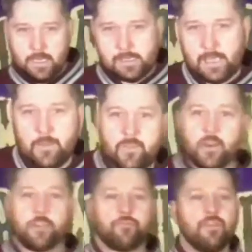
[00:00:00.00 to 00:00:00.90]
Okay, we've got a
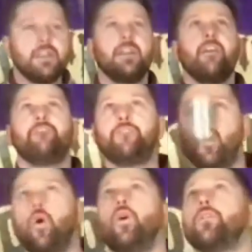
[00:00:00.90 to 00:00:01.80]
3, a
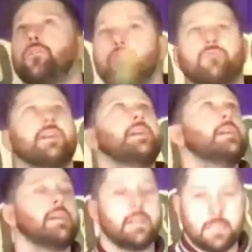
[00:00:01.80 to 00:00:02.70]
4, a 3.